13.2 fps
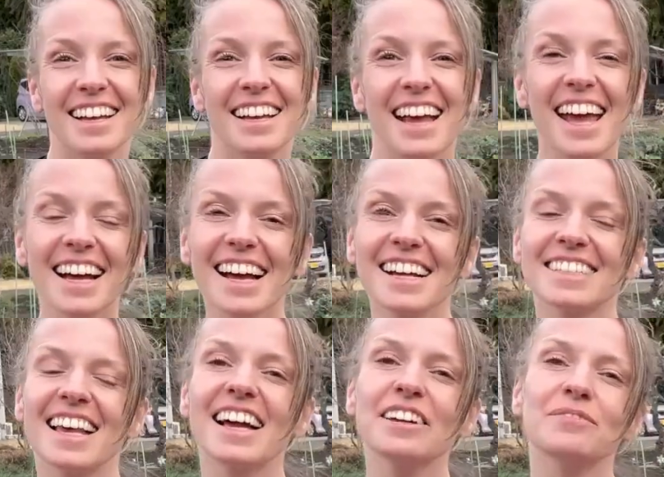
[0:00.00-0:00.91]
Hey
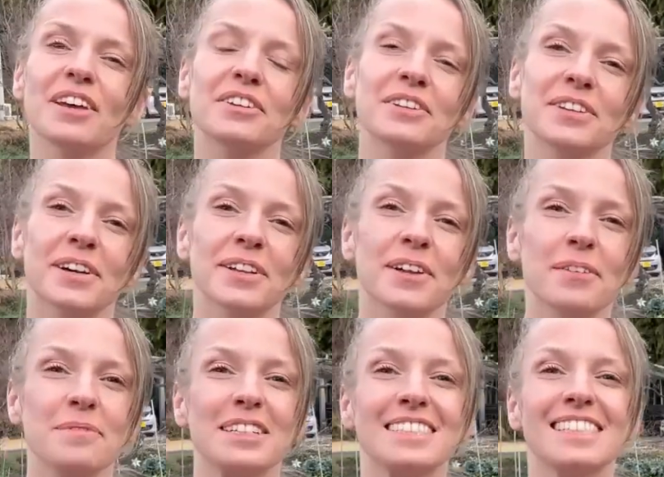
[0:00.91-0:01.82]
guys, I am down on the
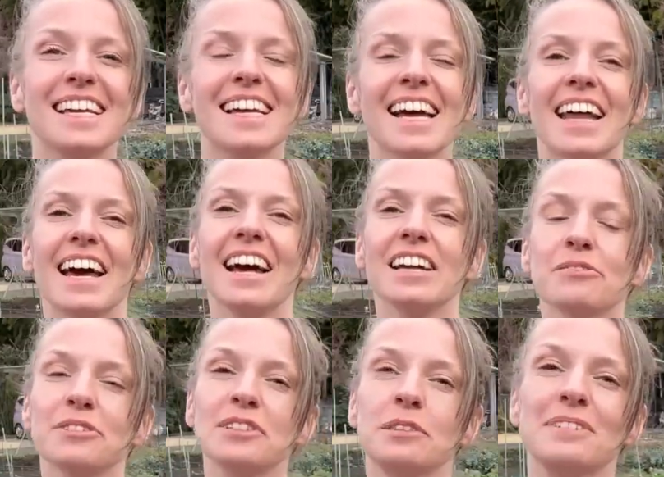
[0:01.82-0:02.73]
allotment today and I
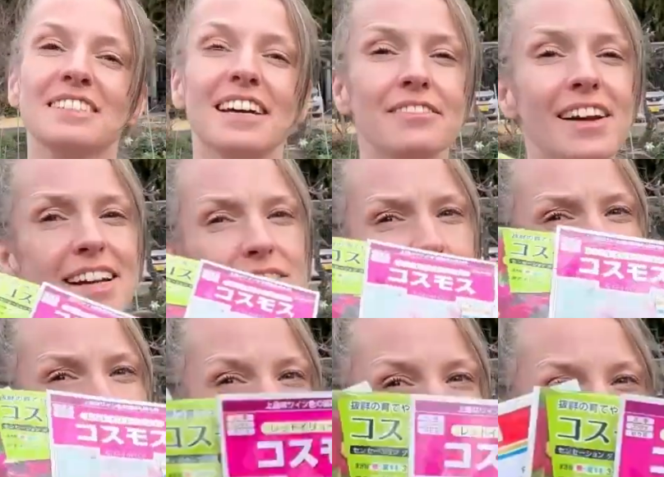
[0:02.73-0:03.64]
am going to be direct
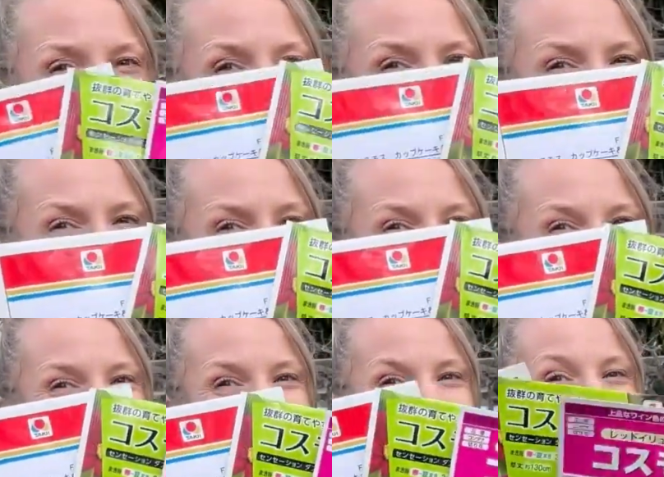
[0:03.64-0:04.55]
sowing some
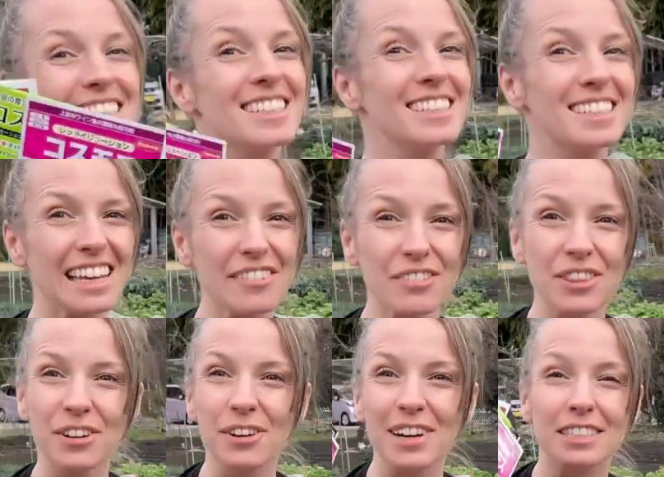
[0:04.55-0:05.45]
cosmos seeds,
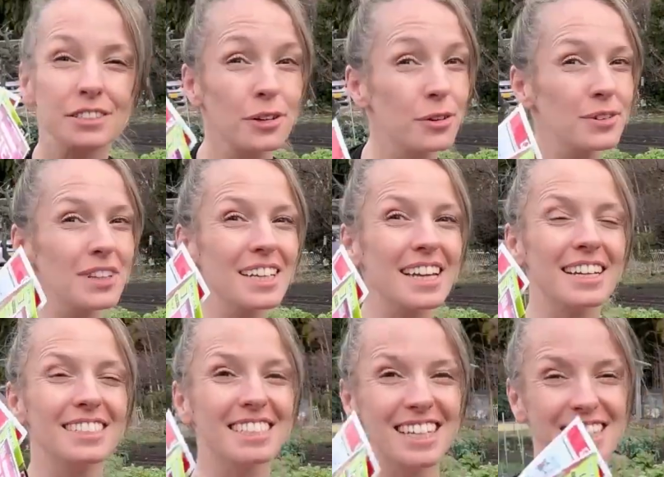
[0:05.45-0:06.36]
even though it's only
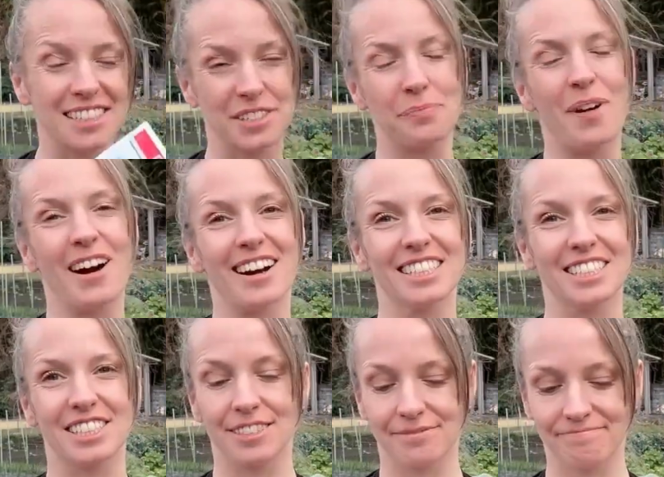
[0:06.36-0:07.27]
just
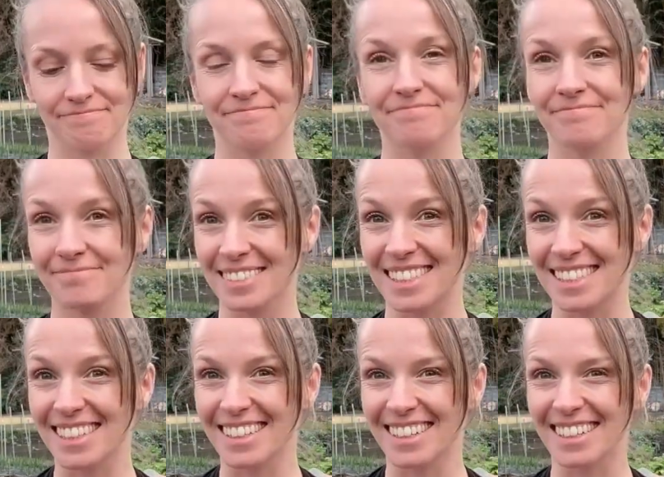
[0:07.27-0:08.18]
March.
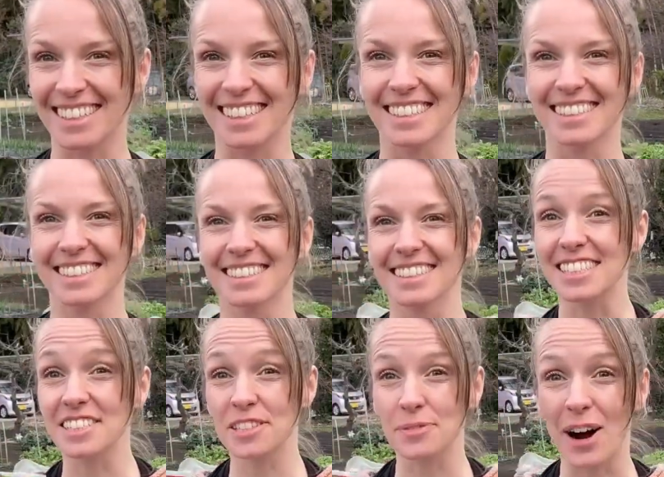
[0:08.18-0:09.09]
Still early.
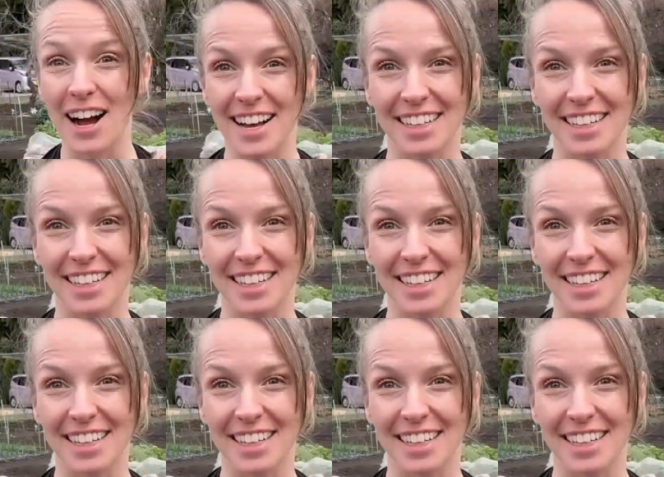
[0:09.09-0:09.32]
This is why.